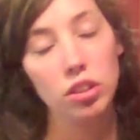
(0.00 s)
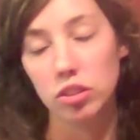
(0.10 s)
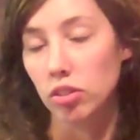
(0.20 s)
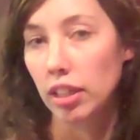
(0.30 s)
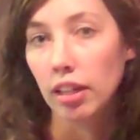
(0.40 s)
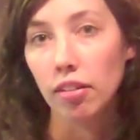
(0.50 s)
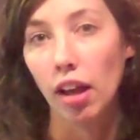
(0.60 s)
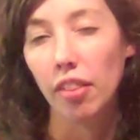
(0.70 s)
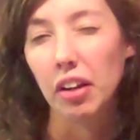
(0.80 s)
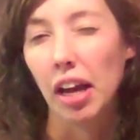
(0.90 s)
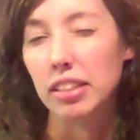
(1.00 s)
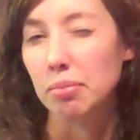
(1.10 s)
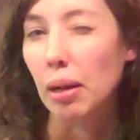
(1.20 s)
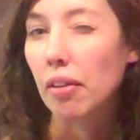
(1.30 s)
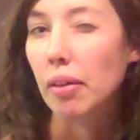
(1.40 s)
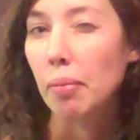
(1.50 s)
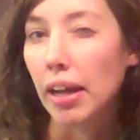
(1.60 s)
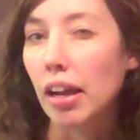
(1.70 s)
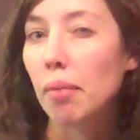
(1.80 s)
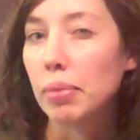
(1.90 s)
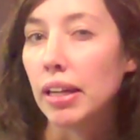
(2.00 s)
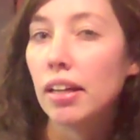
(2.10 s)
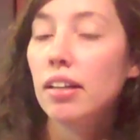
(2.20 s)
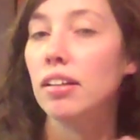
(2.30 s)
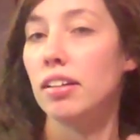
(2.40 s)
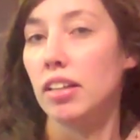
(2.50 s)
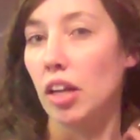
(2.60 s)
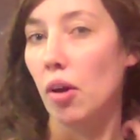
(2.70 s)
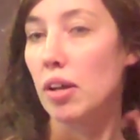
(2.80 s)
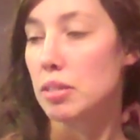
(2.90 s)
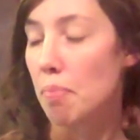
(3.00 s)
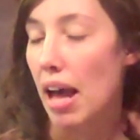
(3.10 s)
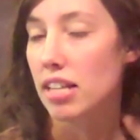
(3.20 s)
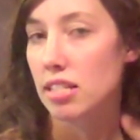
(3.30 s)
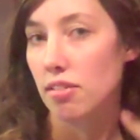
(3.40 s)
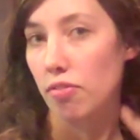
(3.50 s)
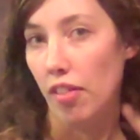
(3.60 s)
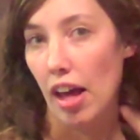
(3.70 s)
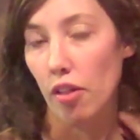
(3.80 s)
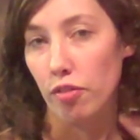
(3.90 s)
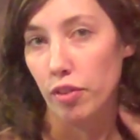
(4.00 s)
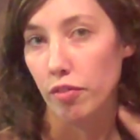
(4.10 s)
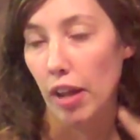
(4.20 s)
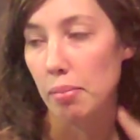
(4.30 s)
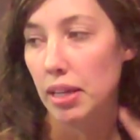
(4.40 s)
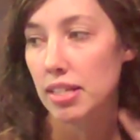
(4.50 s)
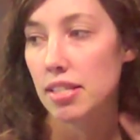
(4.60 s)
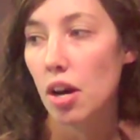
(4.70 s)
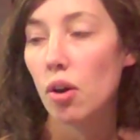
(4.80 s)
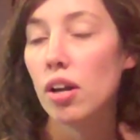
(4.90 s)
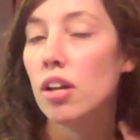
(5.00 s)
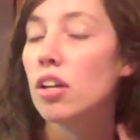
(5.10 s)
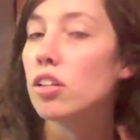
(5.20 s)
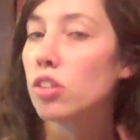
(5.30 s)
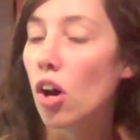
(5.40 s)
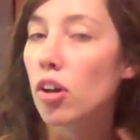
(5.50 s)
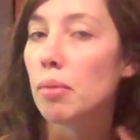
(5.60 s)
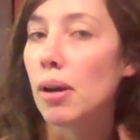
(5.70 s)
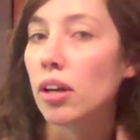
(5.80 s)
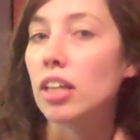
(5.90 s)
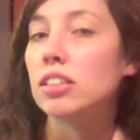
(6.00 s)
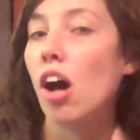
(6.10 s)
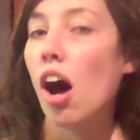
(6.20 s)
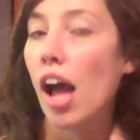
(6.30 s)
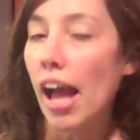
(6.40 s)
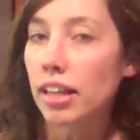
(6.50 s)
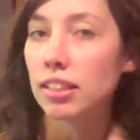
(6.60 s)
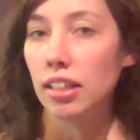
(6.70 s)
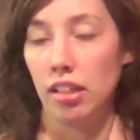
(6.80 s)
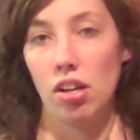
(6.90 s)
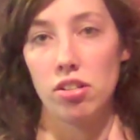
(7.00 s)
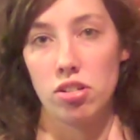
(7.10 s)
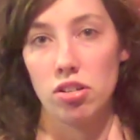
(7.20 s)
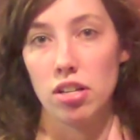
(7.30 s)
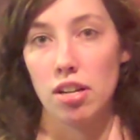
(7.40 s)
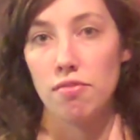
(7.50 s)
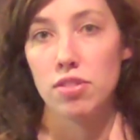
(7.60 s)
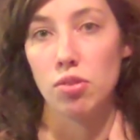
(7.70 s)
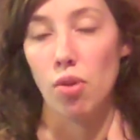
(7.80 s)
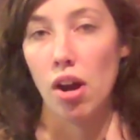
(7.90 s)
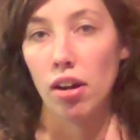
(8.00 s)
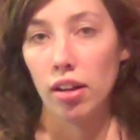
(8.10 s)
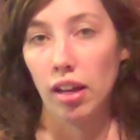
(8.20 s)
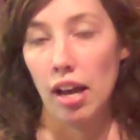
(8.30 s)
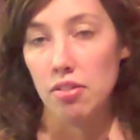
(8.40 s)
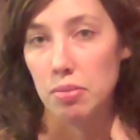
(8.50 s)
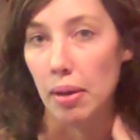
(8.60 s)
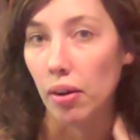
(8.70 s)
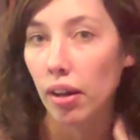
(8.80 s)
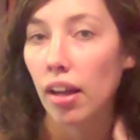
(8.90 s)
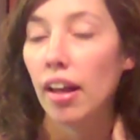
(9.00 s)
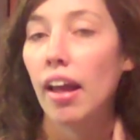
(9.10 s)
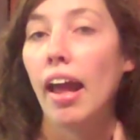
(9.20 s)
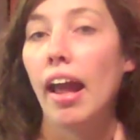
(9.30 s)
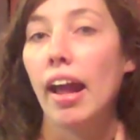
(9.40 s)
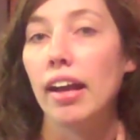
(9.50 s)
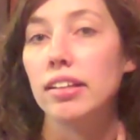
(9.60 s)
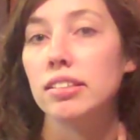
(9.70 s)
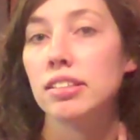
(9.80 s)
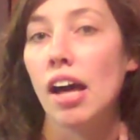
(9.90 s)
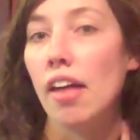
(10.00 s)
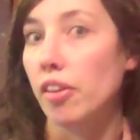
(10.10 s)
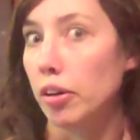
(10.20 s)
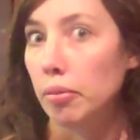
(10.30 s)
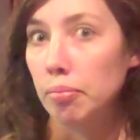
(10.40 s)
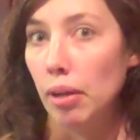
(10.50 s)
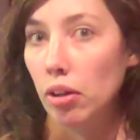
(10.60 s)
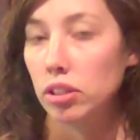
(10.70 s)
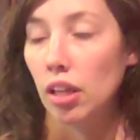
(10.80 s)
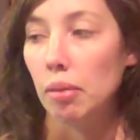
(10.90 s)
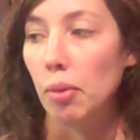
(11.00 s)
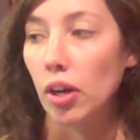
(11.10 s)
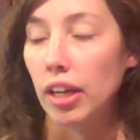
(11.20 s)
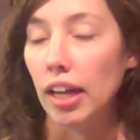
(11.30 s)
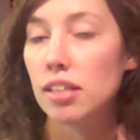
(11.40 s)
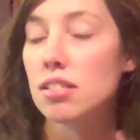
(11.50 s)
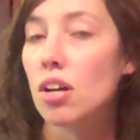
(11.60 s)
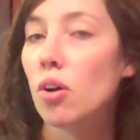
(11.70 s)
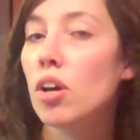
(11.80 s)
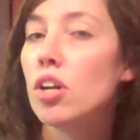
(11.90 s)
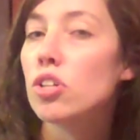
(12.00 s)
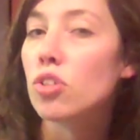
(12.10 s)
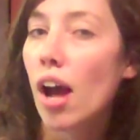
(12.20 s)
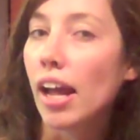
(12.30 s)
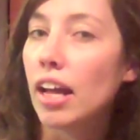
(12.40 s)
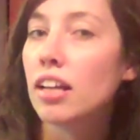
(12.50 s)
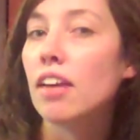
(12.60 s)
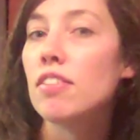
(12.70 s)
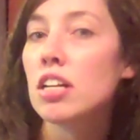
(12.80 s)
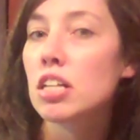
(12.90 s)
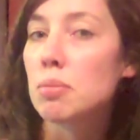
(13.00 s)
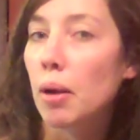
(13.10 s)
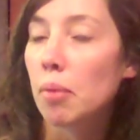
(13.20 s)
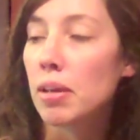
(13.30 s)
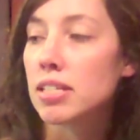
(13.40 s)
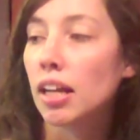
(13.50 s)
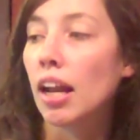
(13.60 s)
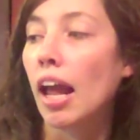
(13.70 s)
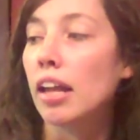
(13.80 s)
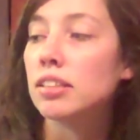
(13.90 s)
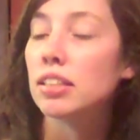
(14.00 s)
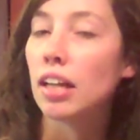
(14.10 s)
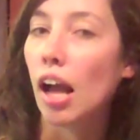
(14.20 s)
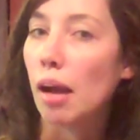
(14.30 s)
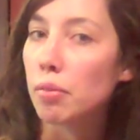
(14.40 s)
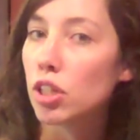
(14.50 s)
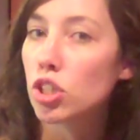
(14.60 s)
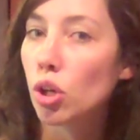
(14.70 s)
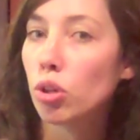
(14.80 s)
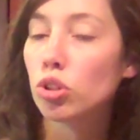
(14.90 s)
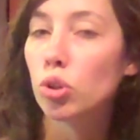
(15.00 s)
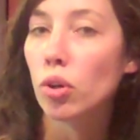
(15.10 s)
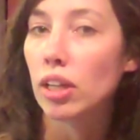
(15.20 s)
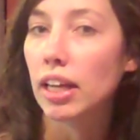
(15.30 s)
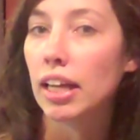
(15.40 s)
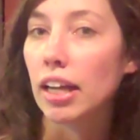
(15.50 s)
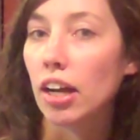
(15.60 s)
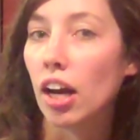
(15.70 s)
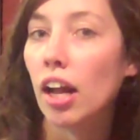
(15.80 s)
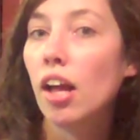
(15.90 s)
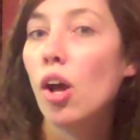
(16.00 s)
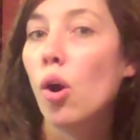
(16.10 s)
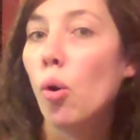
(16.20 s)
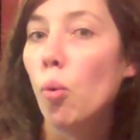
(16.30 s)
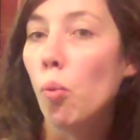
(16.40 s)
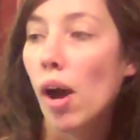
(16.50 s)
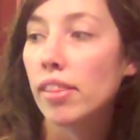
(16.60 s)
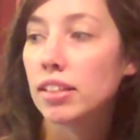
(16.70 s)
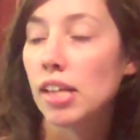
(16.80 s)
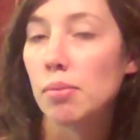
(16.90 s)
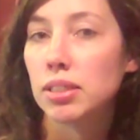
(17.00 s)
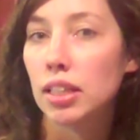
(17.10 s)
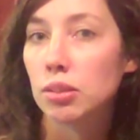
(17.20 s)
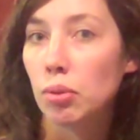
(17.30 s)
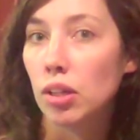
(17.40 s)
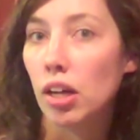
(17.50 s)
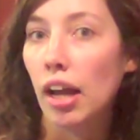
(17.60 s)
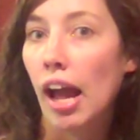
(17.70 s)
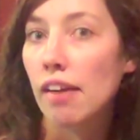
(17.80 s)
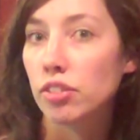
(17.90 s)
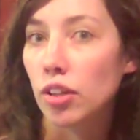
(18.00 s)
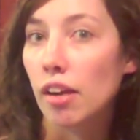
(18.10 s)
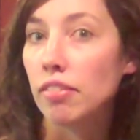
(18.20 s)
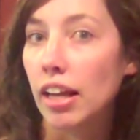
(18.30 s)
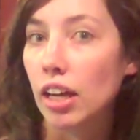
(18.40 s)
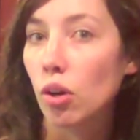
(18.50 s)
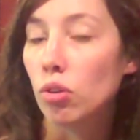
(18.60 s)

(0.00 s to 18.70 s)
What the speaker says: drinking other kinds of milk that might not be as best for the health of your family. So coconut milk is an excellent alternative to raw cow's milk and other milks on the market. So try it, give it an experimenting, and I'm going to show you shortly here what the substance will look after I've let it